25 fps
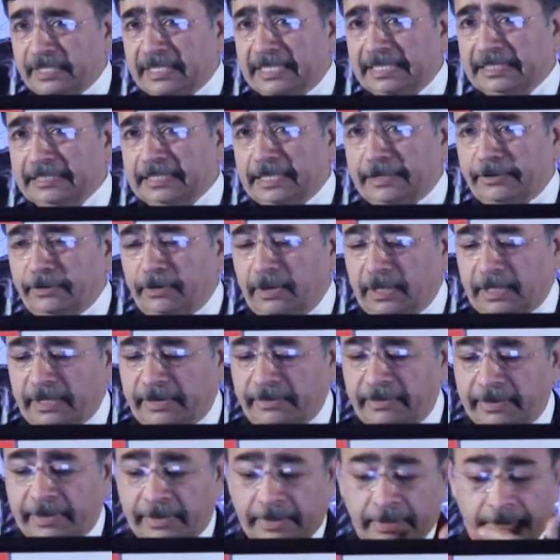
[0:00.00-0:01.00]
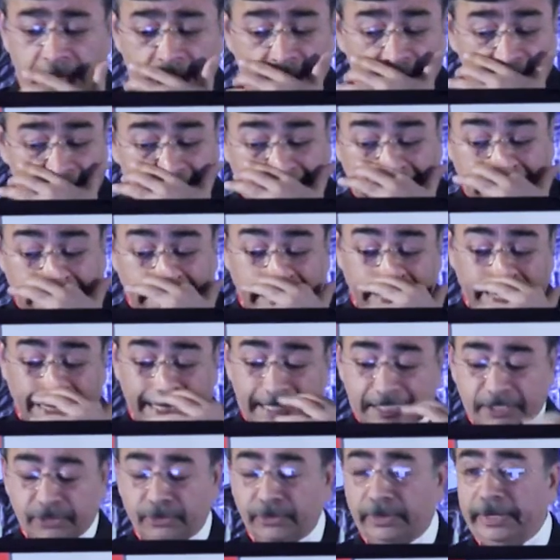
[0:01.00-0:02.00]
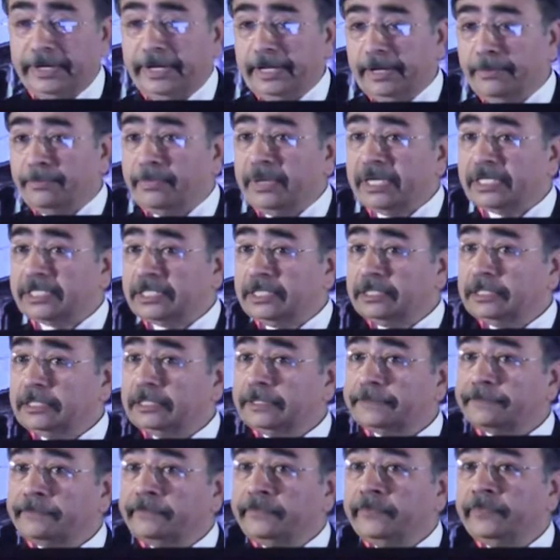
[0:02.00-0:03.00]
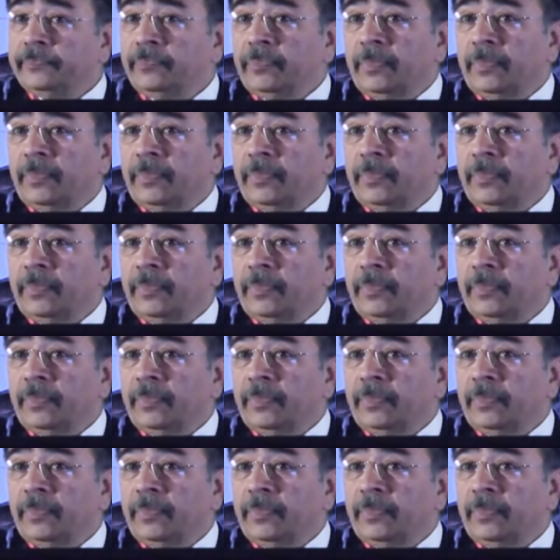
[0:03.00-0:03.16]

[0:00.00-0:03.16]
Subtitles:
but these are not standardized for Indian patients.